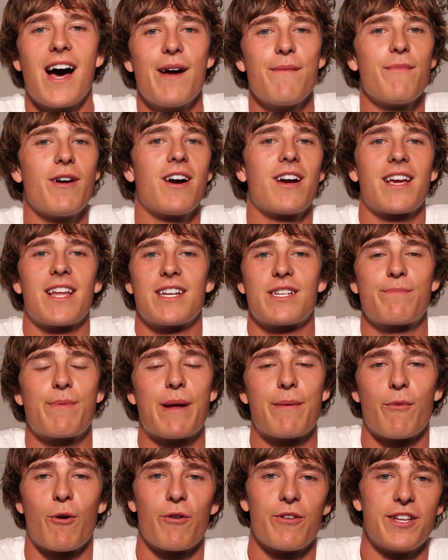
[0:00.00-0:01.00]
I'm not gonna
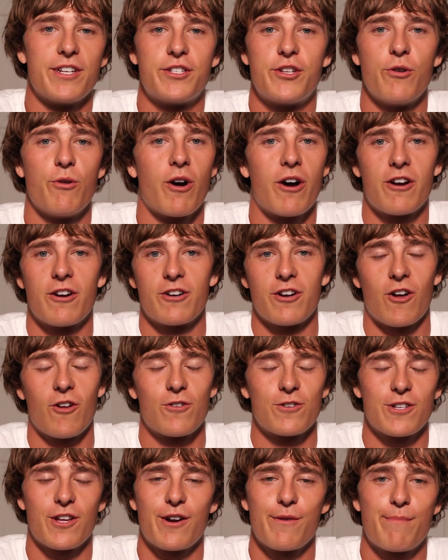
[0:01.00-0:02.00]
spend more than
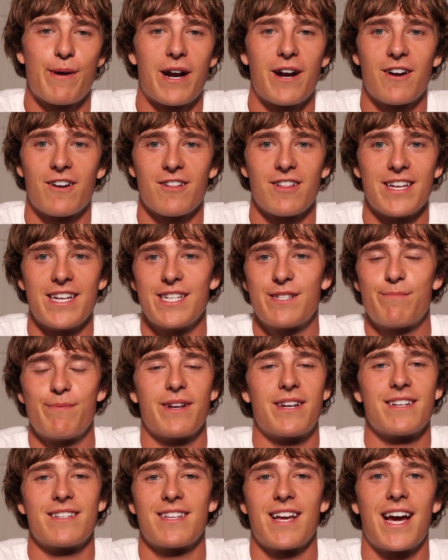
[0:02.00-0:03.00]
$200 on a pair of cleats
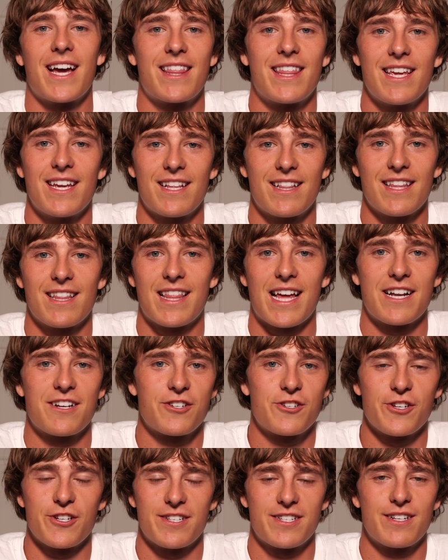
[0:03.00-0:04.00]
because I think that
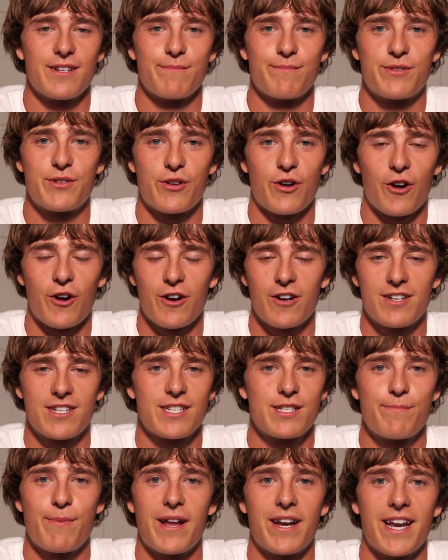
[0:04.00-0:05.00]
that's just absurd
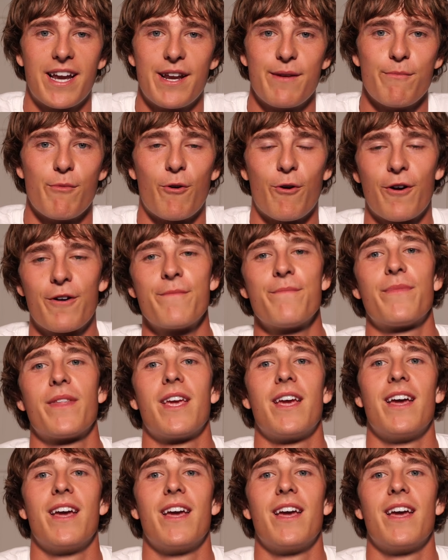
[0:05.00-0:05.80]
to spend any more.